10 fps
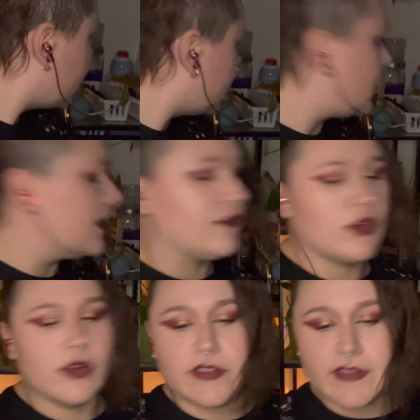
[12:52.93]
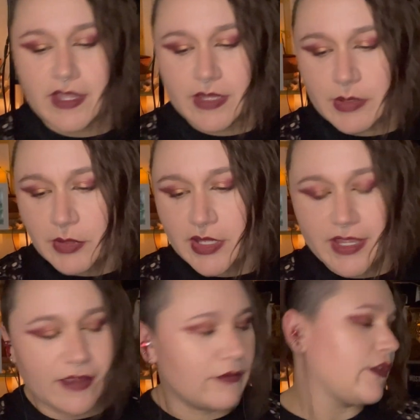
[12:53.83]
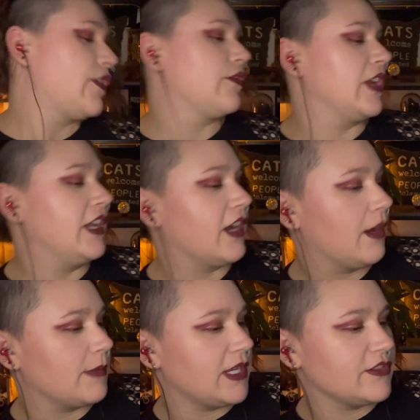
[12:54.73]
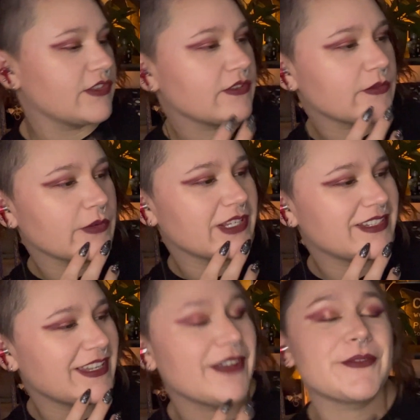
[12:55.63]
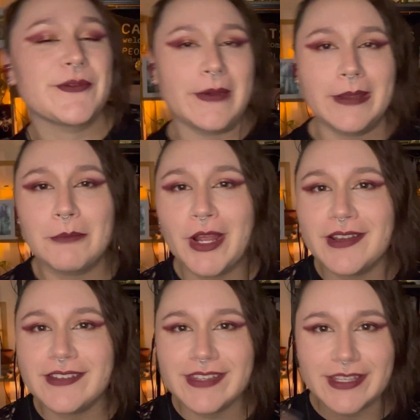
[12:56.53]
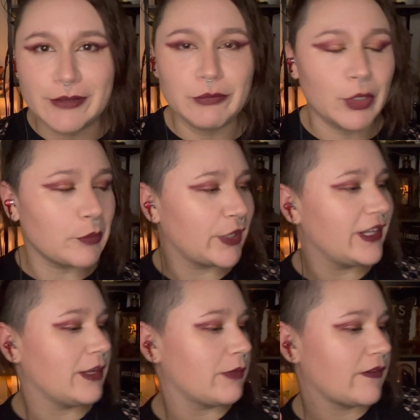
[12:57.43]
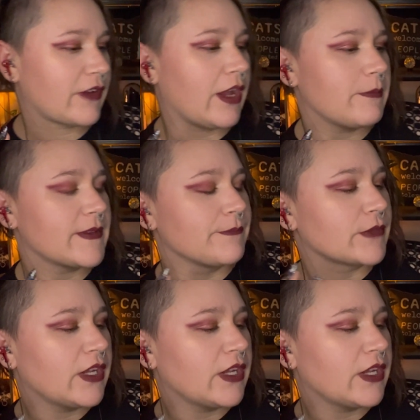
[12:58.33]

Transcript: And of course I have 3 combinations written down, so I brought the inappropriate number of cups.